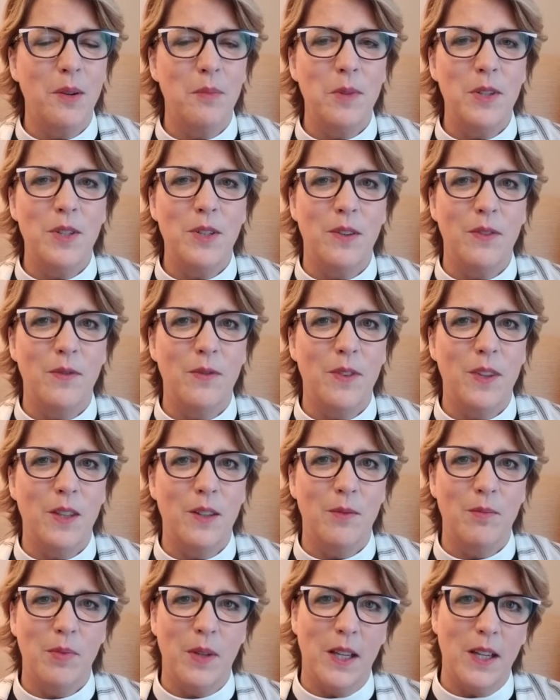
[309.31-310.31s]
image of
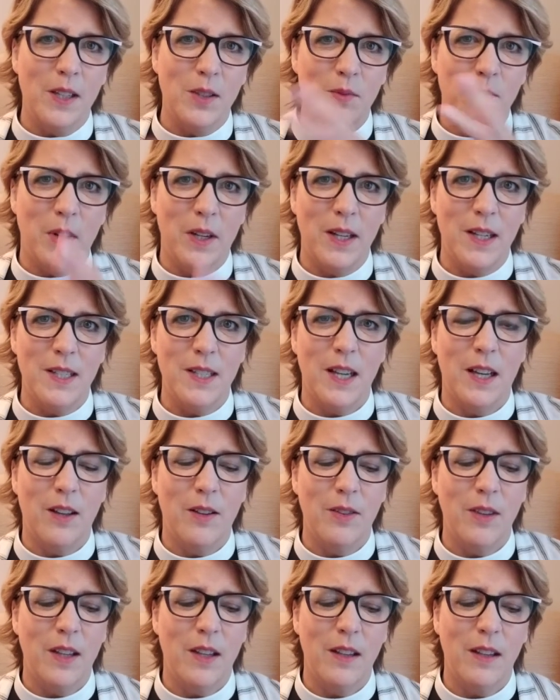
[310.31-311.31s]
the pigs running
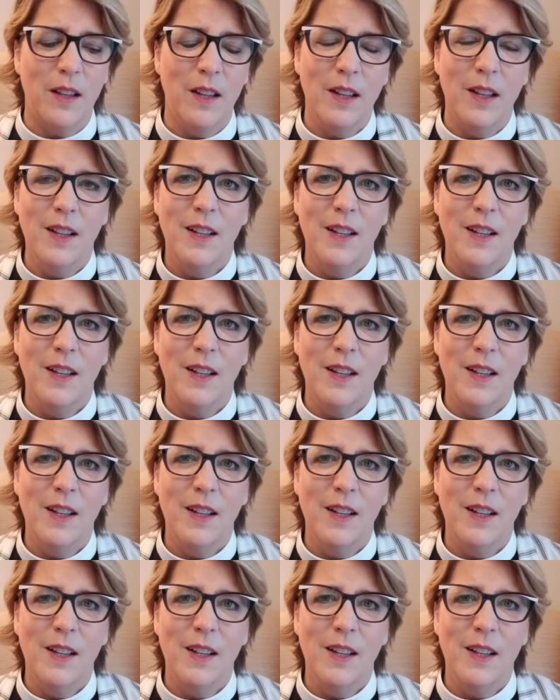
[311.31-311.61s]
down the,